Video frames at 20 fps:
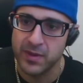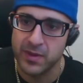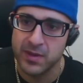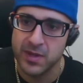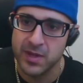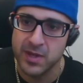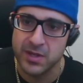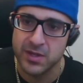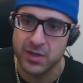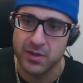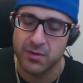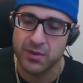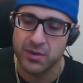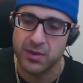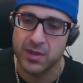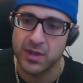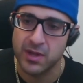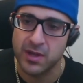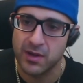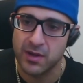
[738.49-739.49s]
these are
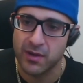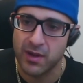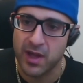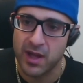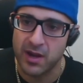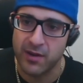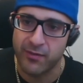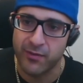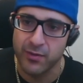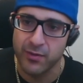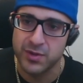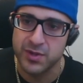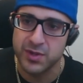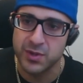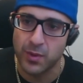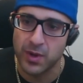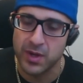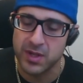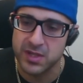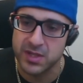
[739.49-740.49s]
the kind of fruits you
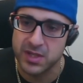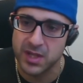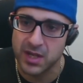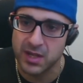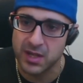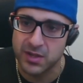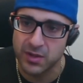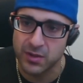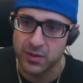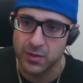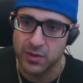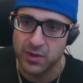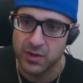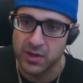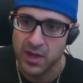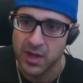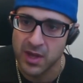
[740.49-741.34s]
want to stick to,